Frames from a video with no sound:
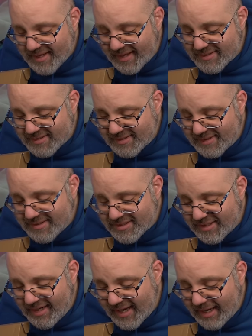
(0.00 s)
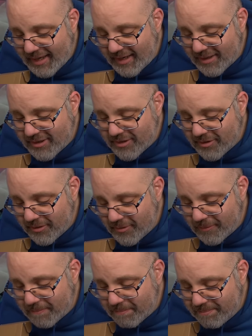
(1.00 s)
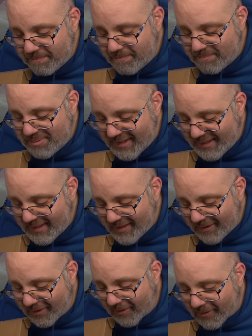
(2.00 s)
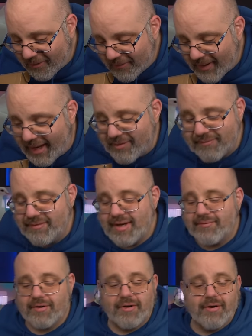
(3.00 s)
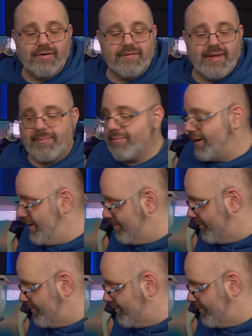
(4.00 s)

S T G A U B R have never heard of that brand